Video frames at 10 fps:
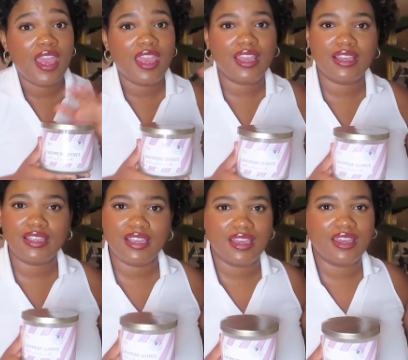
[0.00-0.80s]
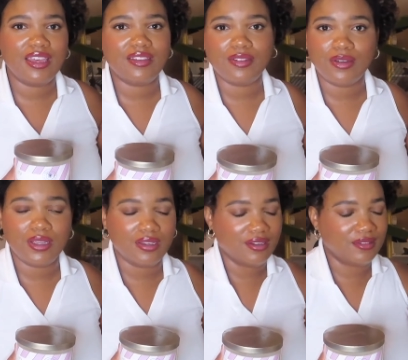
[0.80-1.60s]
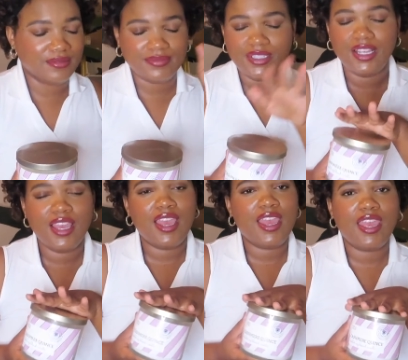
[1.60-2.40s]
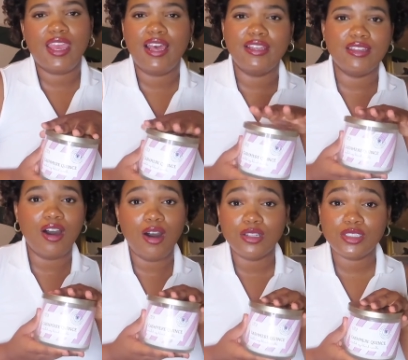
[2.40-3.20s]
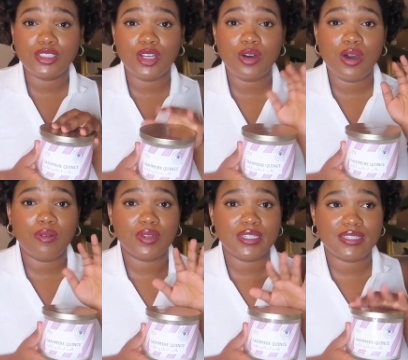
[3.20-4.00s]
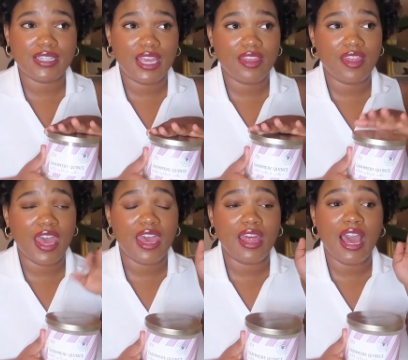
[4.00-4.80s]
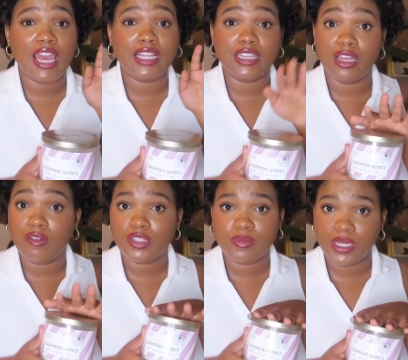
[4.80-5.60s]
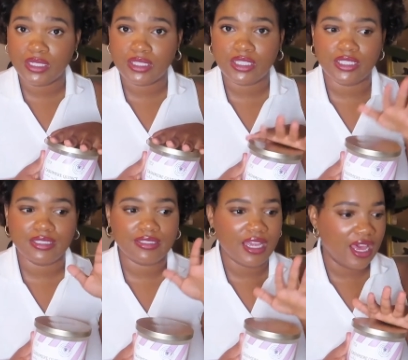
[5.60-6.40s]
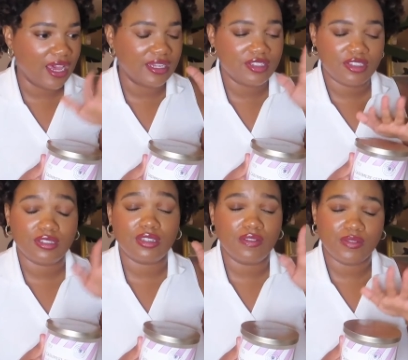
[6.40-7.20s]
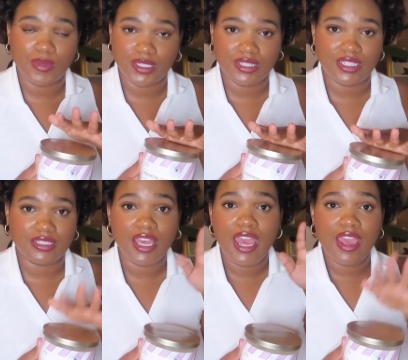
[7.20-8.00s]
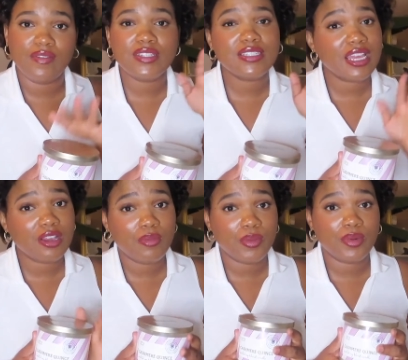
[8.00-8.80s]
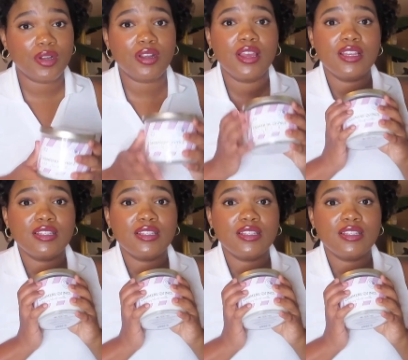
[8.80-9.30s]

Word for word: And yeah, I know. And also, I want to say that I love smelling things. I just love smelling things. Ever since I can remember,